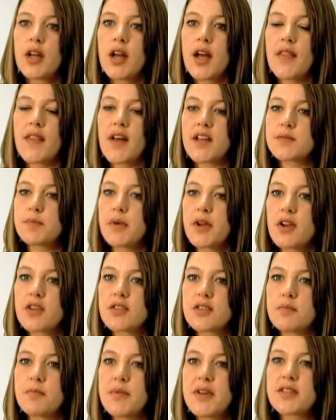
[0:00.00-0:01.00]
And that's
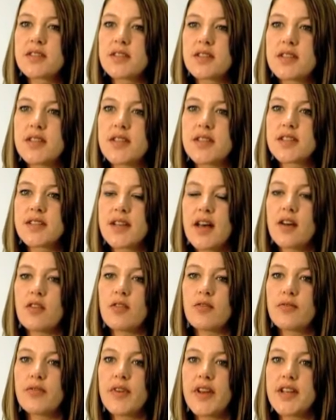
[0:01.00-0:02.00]
because the business
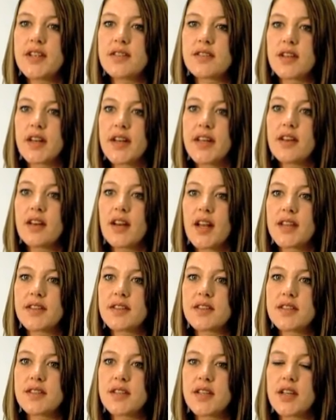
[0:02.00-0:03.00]
itself is the legal
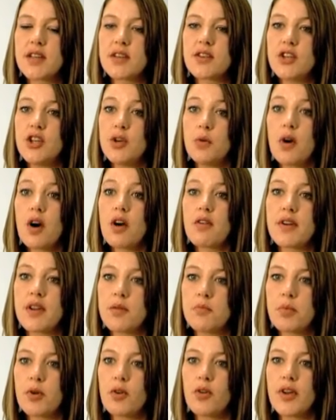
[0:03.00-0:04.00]
entity and you are an
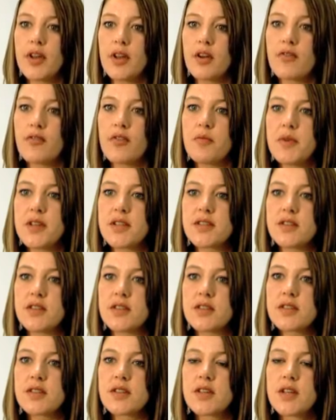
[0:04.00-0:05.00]
employee of the
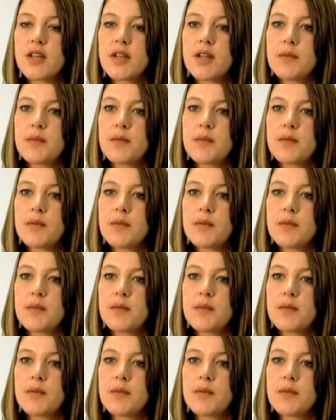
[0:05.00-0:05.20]
business.